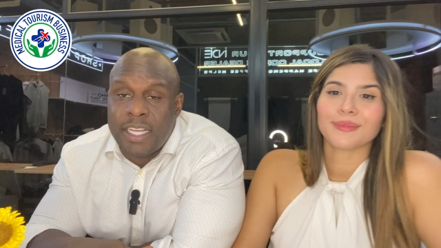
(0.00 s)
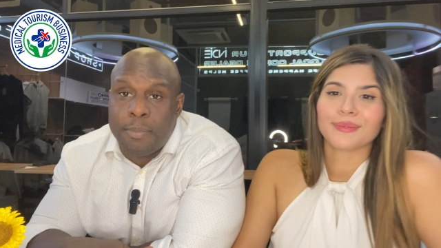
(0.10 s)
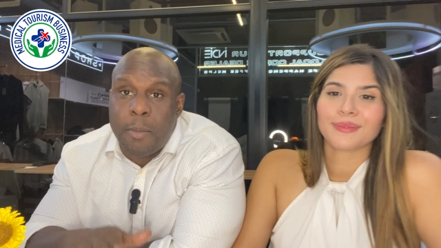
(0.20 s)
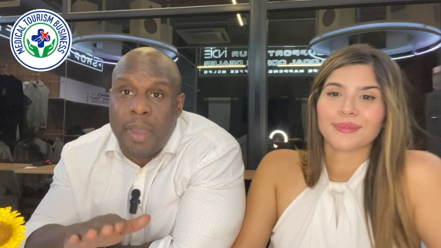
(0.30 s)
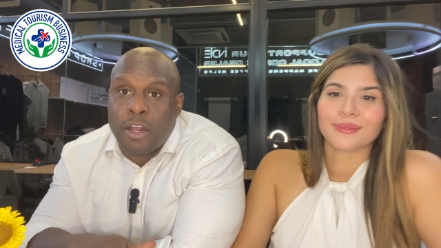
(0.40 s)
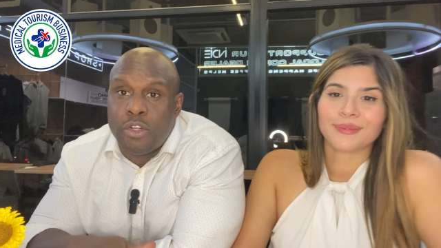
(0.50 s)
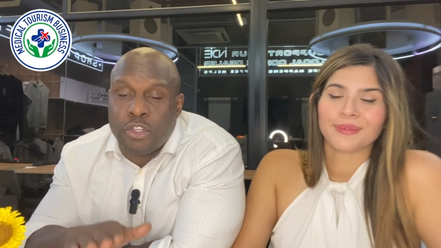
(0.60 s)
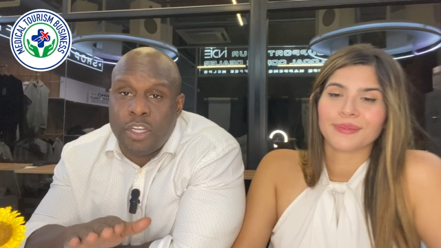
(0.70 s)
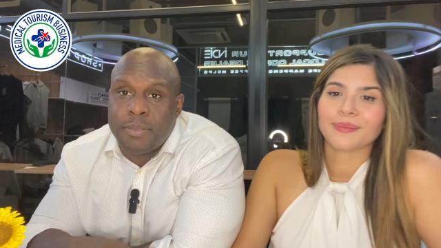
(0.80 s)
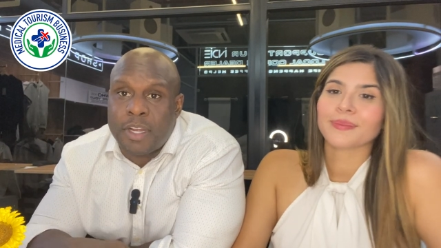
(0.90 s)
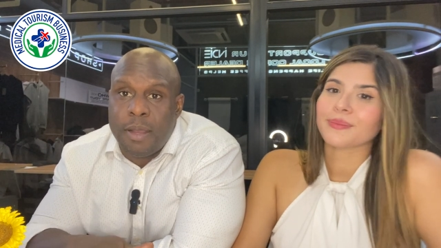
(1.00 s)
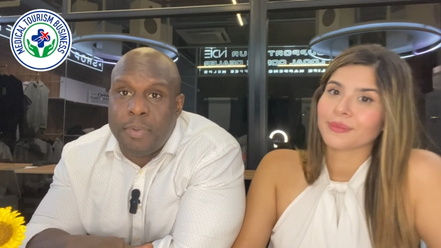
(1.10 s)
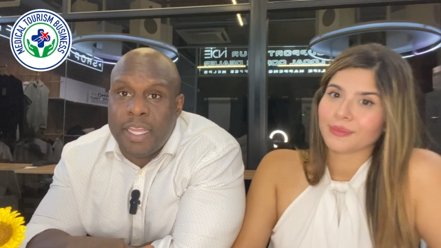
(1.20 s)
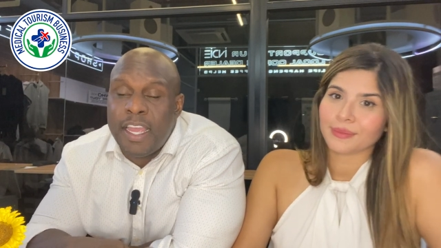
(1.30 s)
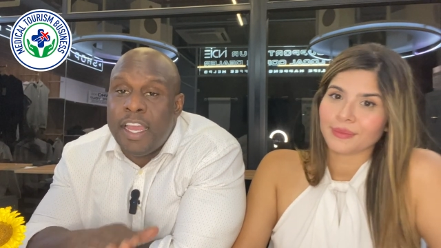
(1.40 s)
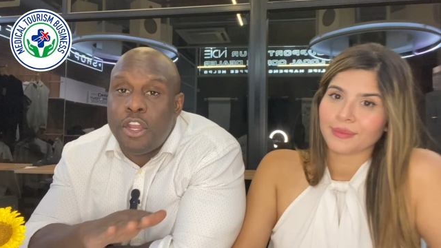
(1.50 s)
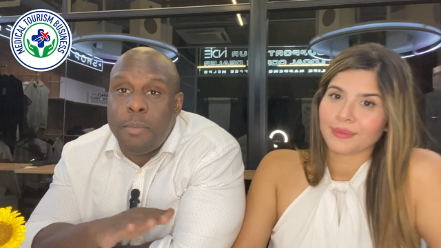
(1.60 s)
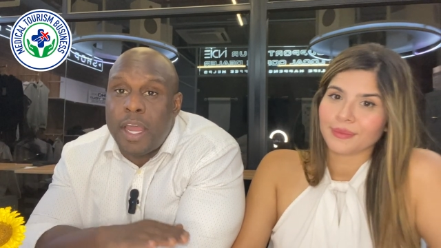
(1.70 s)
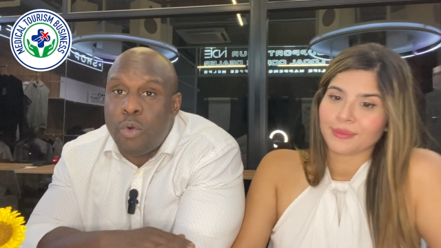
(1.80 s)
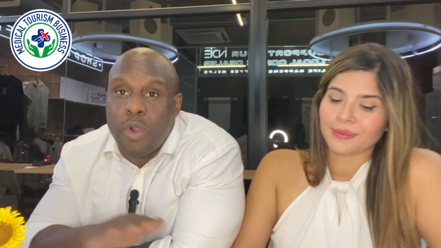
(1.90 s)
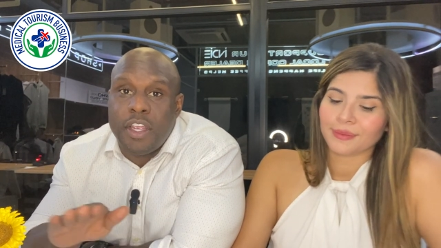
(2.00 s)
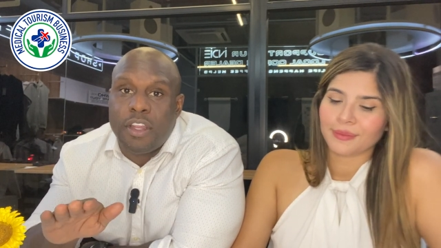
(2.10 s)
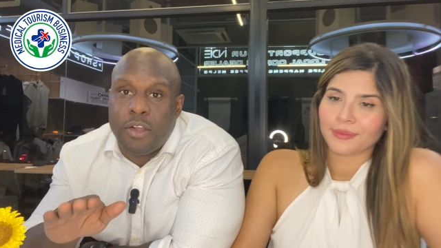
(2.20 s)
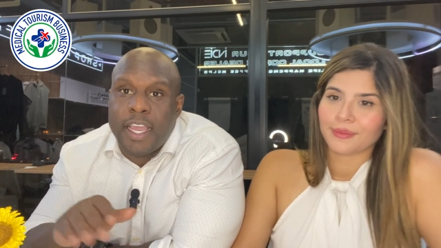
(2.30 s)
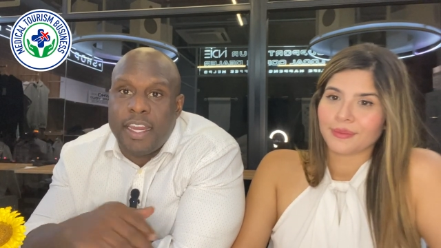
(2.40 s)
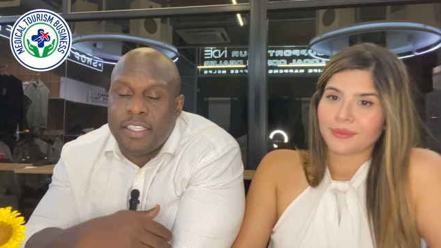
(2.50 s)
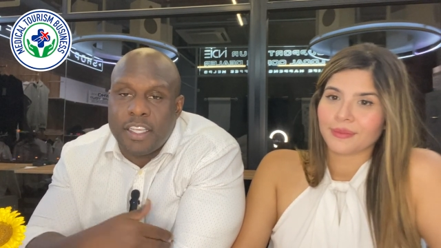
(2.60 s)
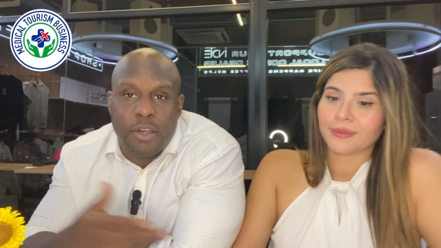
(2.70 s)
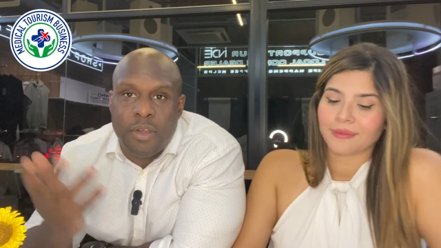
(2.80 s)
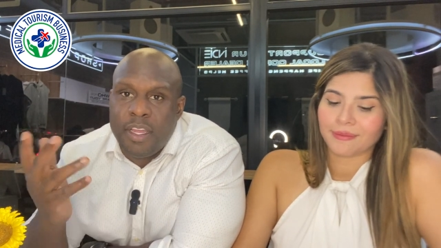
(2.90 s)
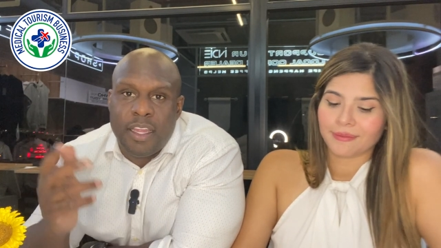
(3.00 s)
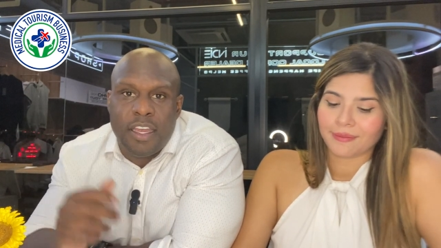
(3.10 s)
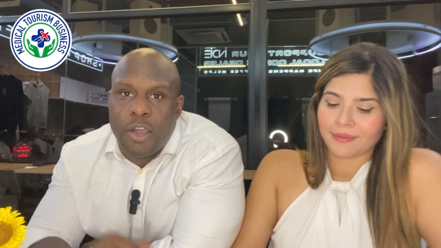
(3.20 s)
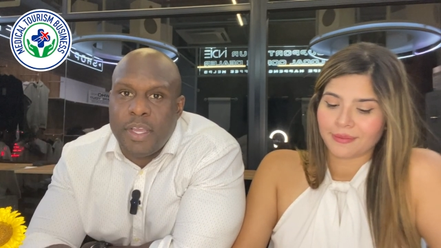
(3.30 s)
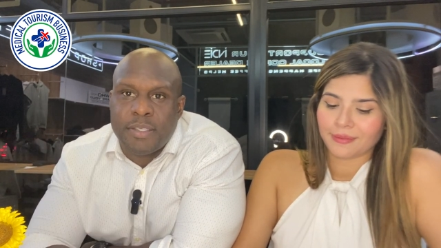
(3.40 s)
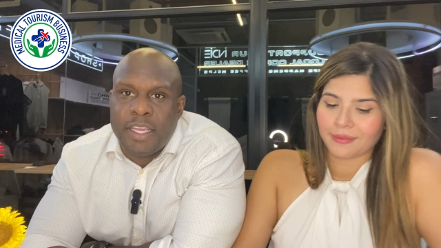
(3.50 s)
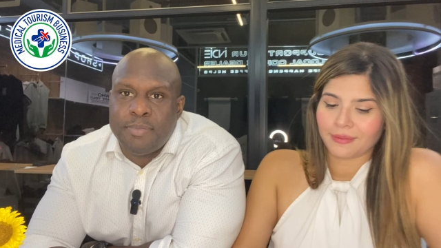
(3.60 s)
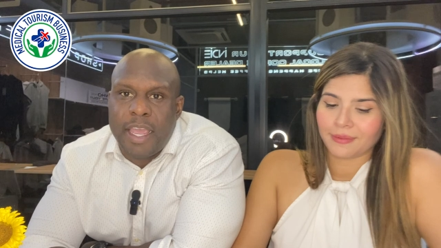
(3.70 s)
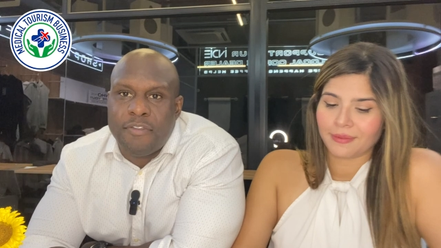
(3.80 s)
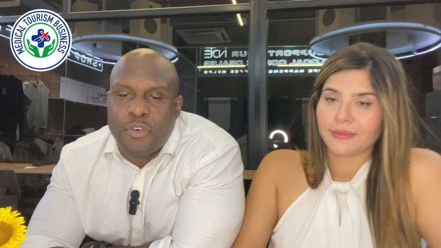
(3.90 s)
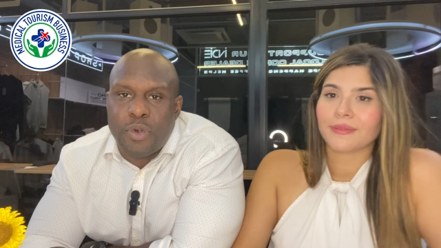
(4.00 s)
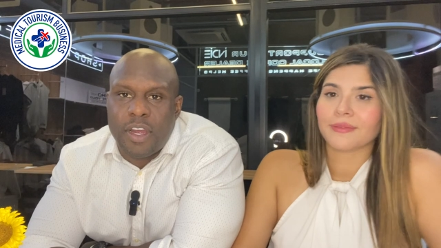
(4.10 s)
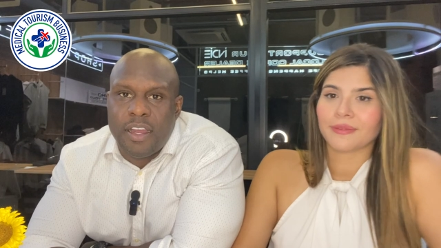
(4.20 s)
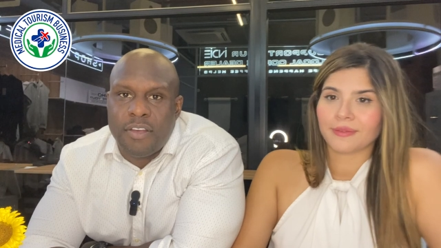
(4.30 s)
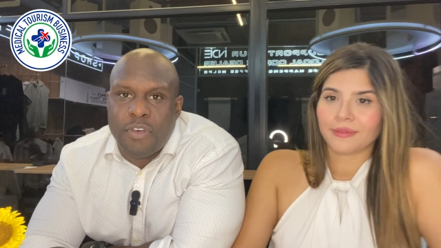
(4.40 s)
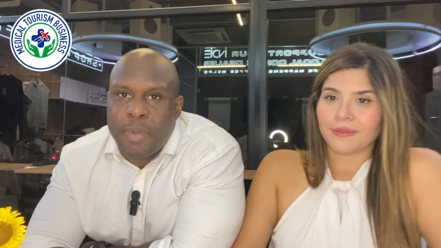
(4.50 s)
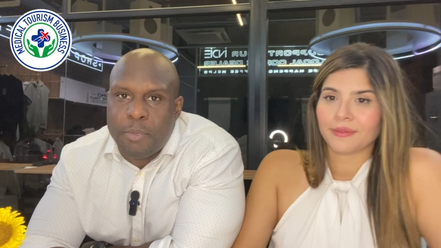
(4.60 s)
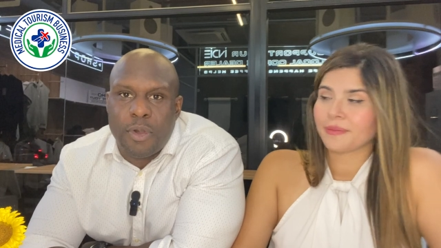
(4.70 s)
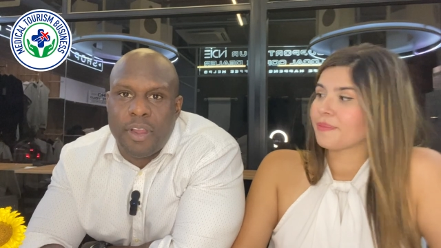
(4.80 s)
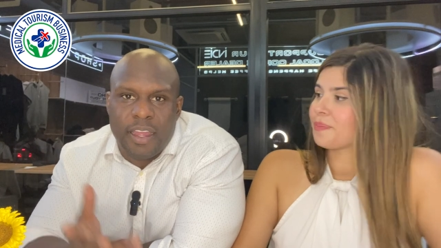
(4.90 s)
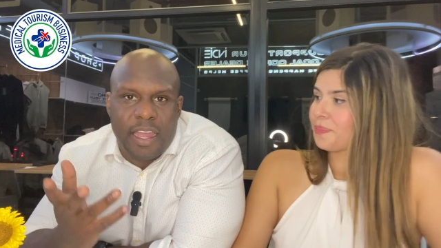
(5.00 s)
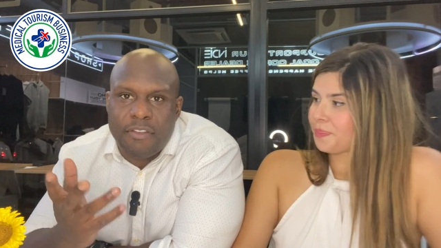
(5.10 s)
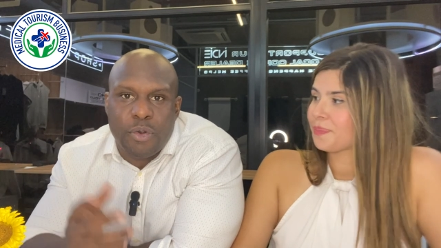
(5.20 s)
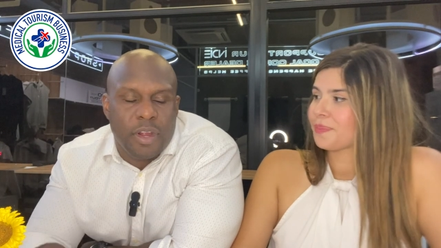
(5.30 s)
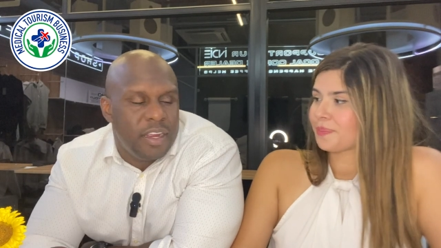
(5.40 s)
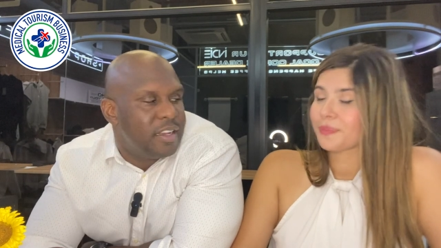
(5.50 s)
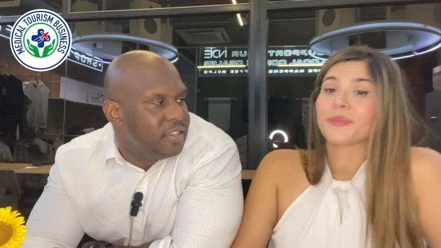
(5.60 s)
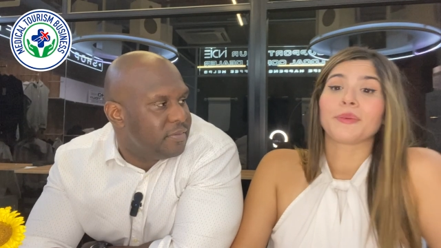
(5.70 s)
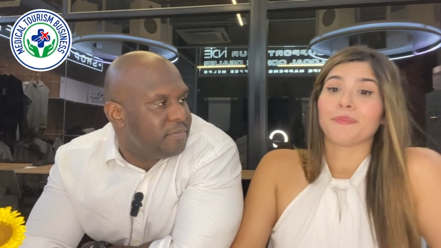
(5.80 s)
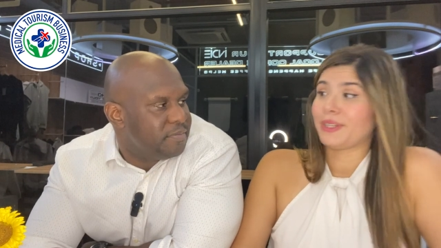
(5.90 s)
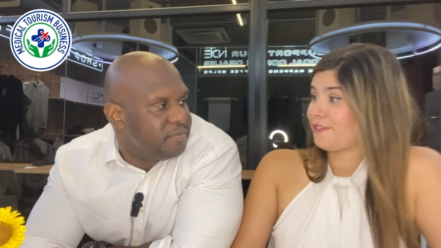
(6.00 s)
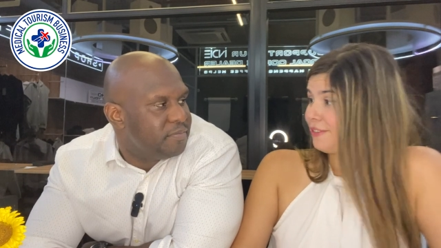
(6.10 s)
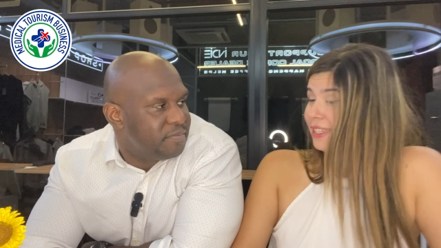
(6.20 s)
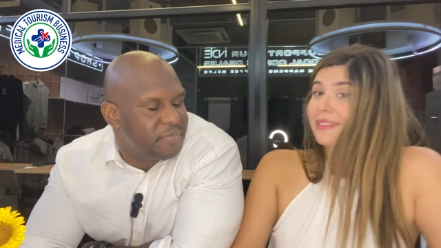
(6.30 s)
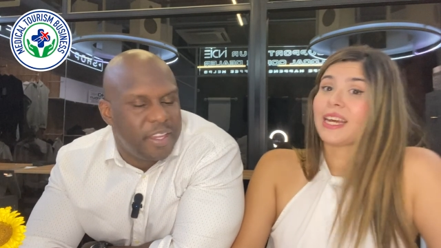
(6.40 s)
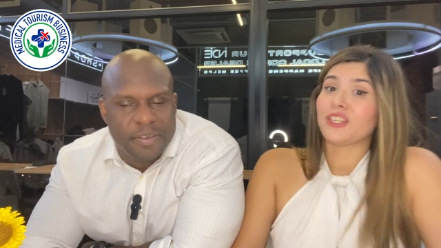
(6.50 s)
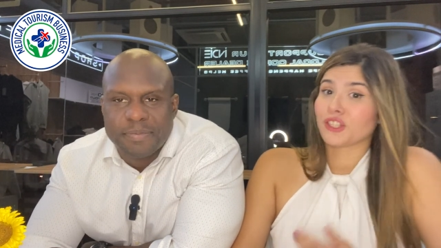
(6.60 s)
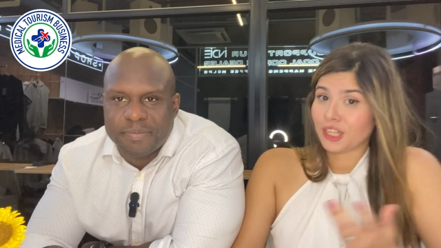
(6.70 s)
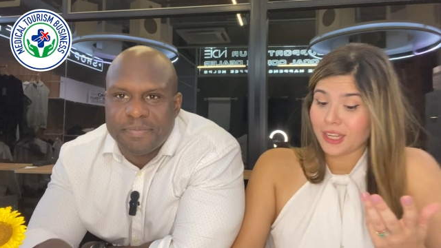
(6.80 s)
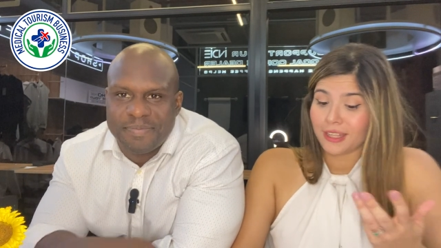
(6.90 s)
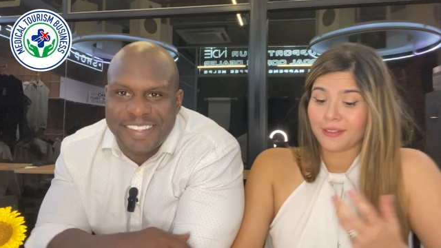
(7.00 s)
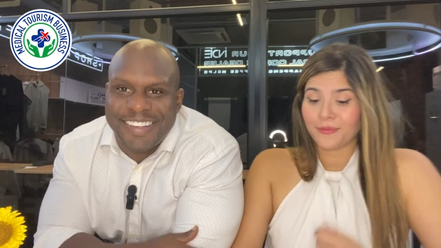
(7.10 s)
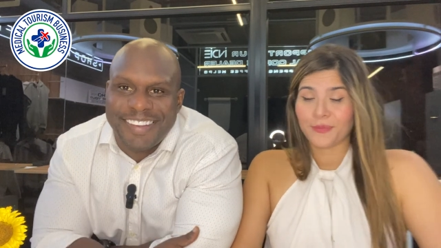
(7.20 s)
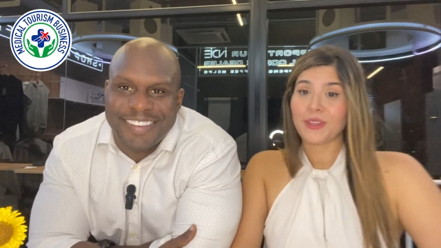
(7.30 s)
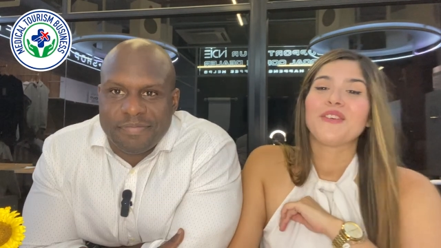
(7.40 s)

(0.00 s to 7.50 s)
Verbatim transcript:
Speaker 1: set up a medical tourism company no matter where you're located. So no, it's, it's made for, uh, for people everywhere.
Speaker 2: Perfect. Yeah. That's good.